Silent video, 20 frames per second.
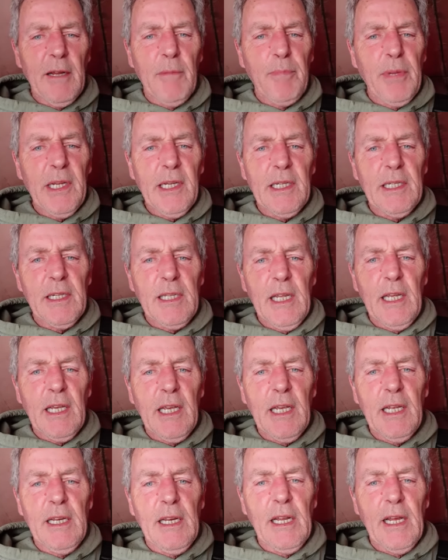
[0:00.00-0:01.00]
The biggest thing
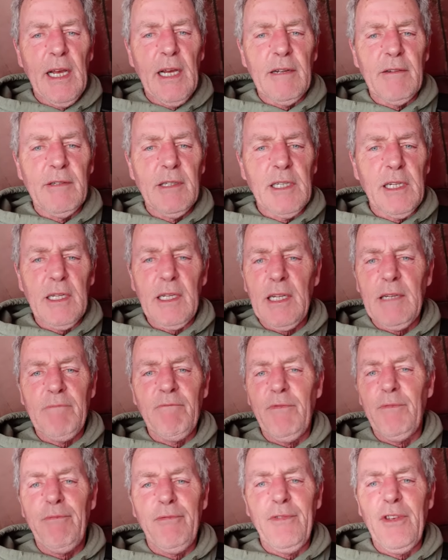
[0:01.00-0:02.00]
in there is
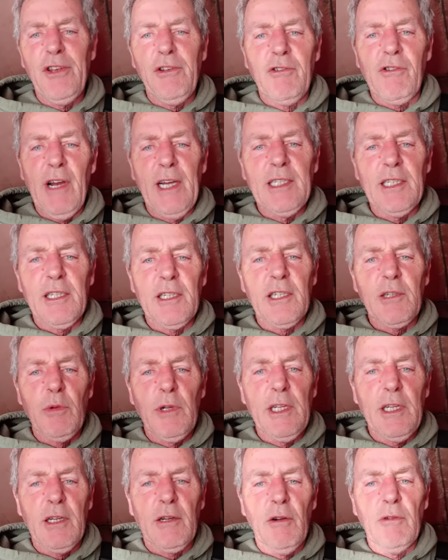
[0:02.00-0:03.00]
a few grains of
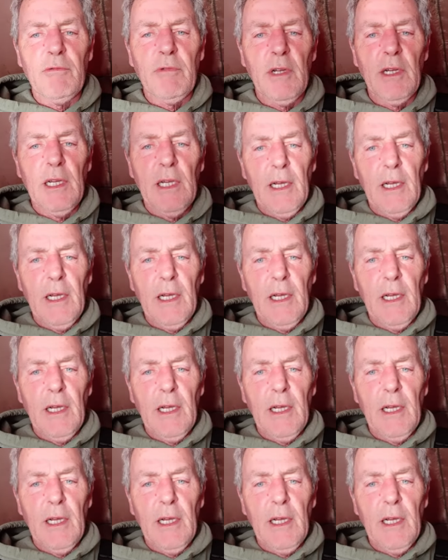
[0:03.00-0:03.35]
sweet corn.